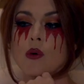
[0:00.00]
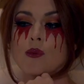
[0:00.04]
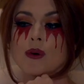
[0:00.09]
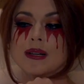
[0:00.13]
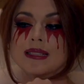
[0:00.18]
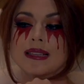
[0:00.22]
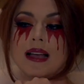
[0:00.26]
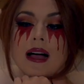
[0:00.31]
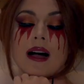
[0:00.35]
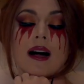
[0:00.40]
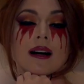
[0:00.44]

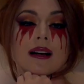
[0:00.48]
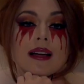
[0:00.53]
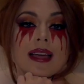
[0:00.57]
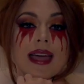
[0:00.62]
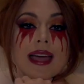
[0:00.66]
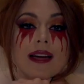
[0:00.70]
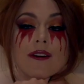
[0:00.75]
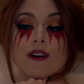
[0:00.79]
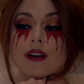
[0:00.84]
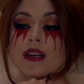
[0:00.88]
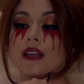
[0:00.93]
was a
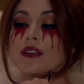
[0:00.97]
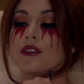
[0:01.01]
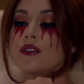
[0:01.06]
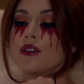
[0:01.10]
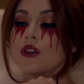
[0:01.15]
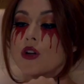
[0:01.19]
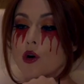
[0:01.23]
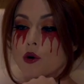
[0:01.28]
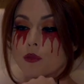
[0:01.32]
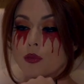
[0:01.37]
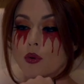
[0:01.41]

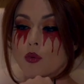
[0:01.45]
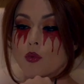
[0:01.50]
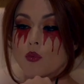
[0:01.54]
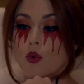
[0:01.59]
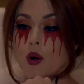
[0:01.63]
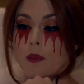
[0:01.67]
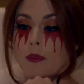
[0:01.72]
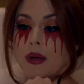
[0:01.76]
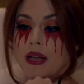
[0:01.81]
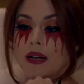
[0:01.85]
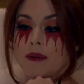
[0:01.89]
Hungarian
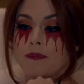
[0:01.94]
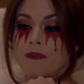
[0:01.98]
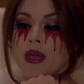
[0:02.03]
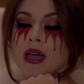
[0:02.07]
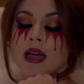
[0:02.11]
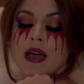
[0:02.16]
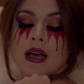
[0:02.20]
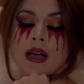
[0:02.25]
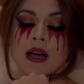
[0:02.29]
noblewoman.